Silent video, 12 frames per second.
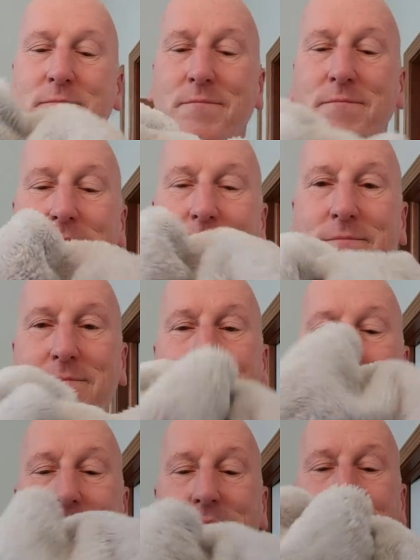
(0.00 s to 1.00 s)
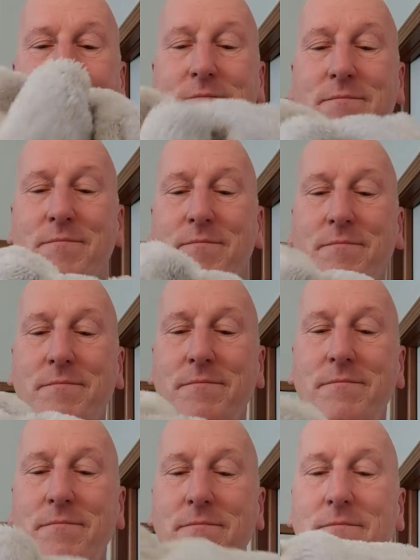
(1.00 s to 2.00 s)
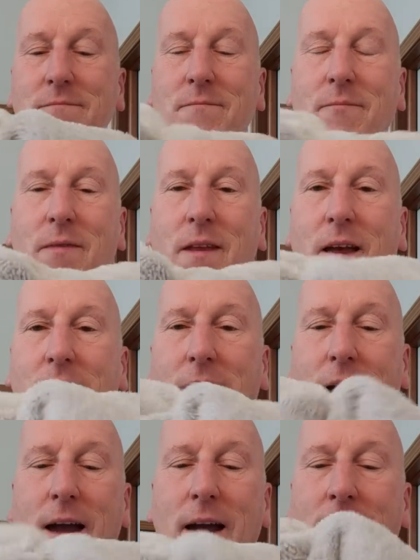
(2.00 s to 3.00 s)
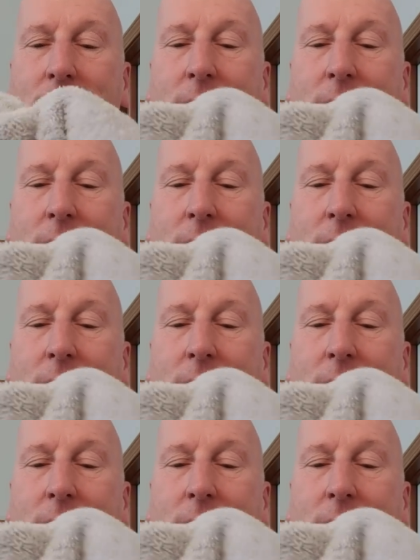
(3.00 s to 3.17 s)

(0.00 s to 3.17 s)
Nobody speaks.